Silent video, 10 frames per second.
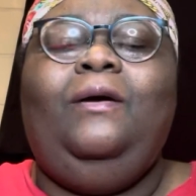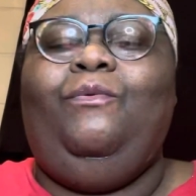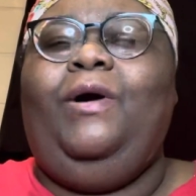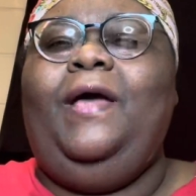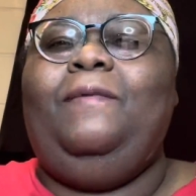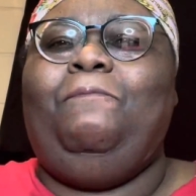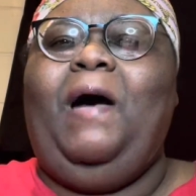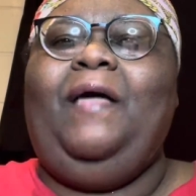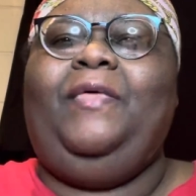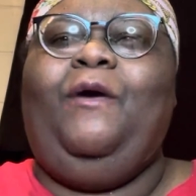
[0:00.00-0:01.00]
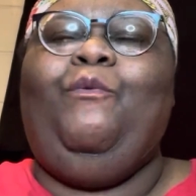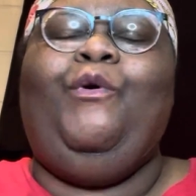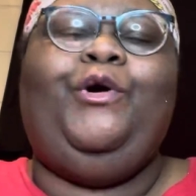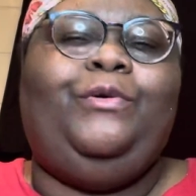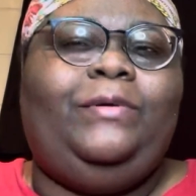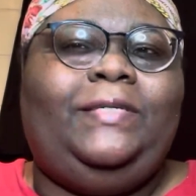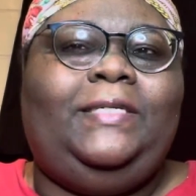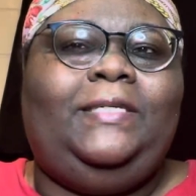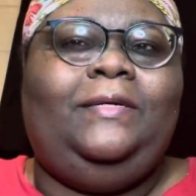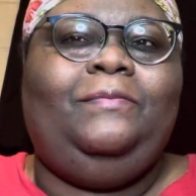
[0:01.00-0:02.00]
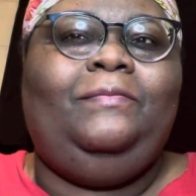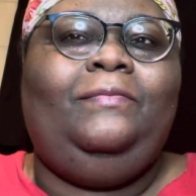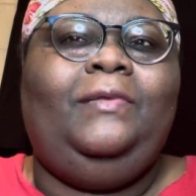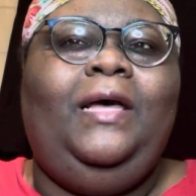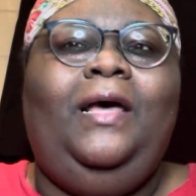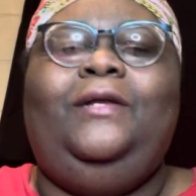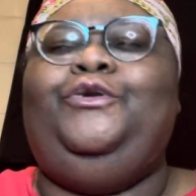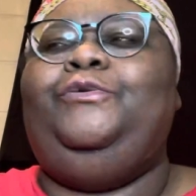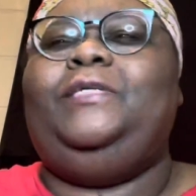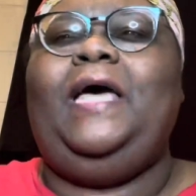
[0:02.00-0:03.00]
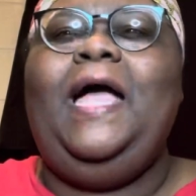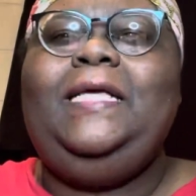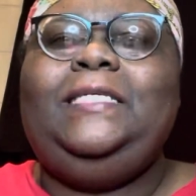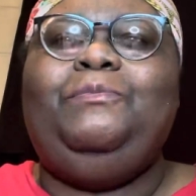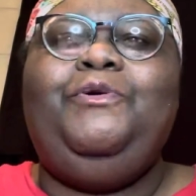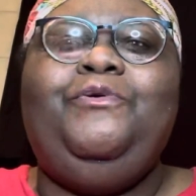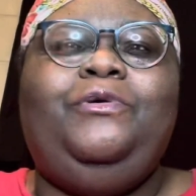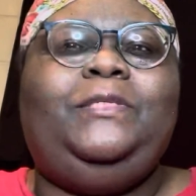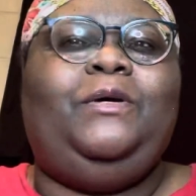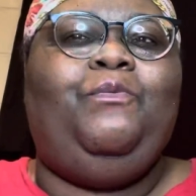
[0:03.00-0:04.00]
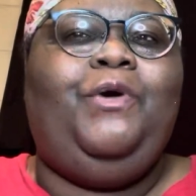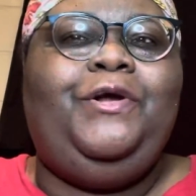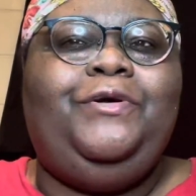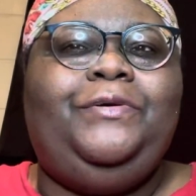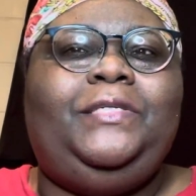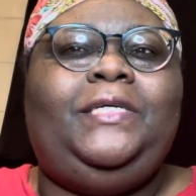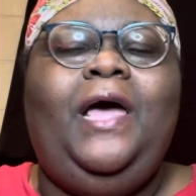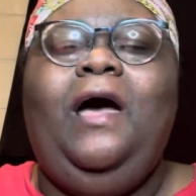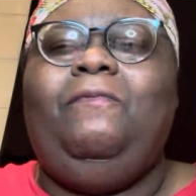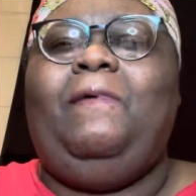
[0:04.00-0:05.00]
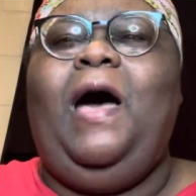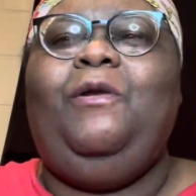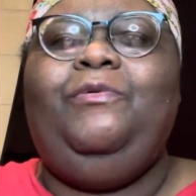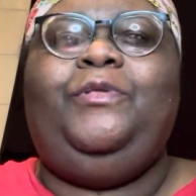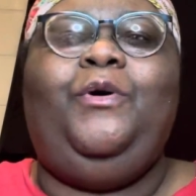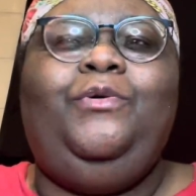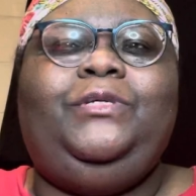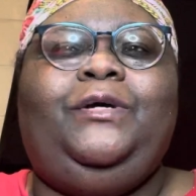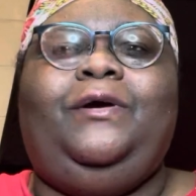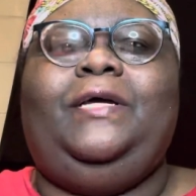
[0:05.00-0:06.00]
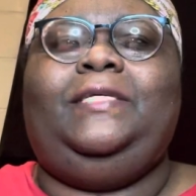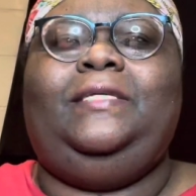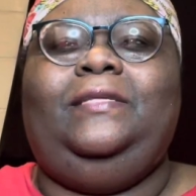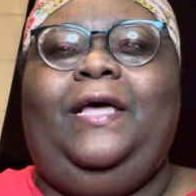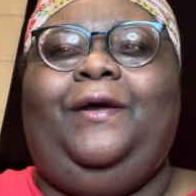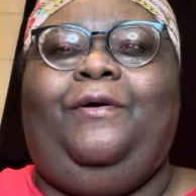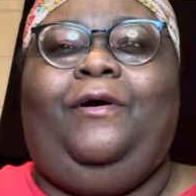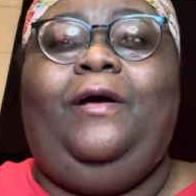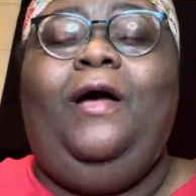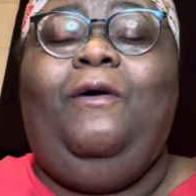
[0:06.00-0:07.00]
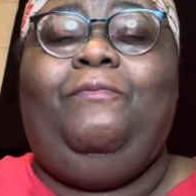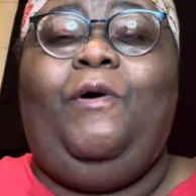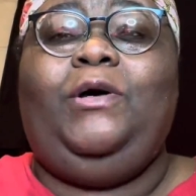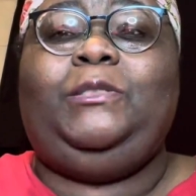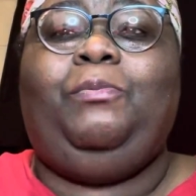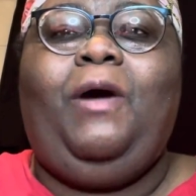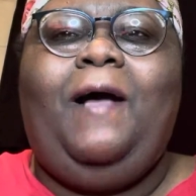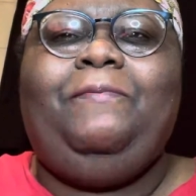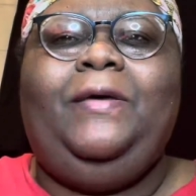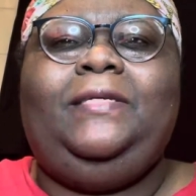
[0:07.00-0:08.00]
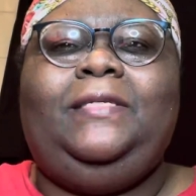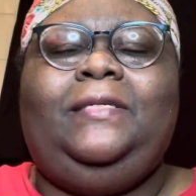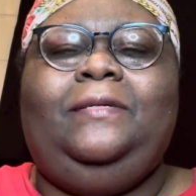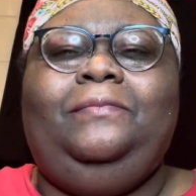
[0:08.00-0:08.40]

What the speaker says: What? By their works. Do signs, miracles, and wonders follow those that are false prophets?